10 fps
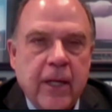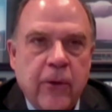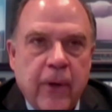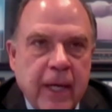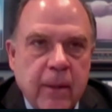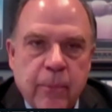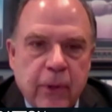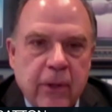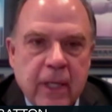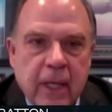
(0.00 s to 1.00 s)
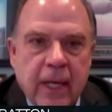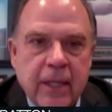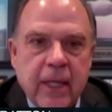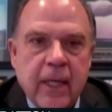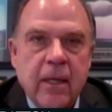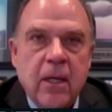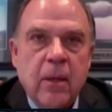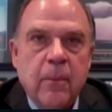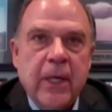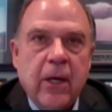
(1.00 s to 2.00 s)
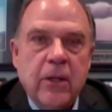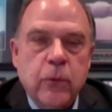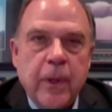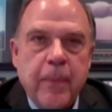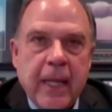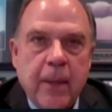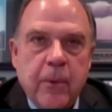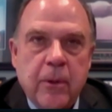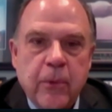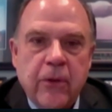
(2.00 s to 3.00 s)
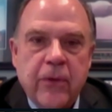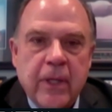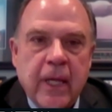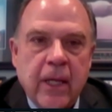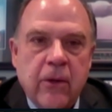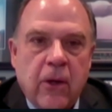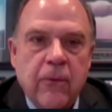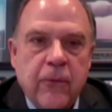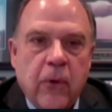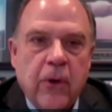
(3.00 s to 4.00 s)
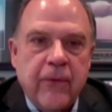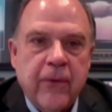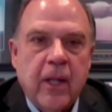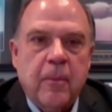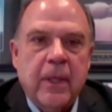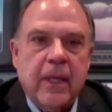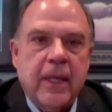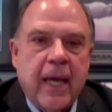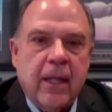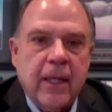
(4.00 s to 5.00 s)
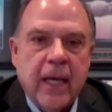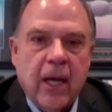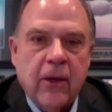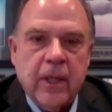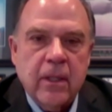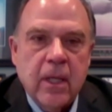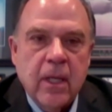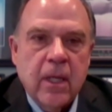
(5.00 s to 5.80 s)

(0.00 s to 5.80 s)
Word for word: Great, brilliant idea because we've been able to move the needle for development in Allen County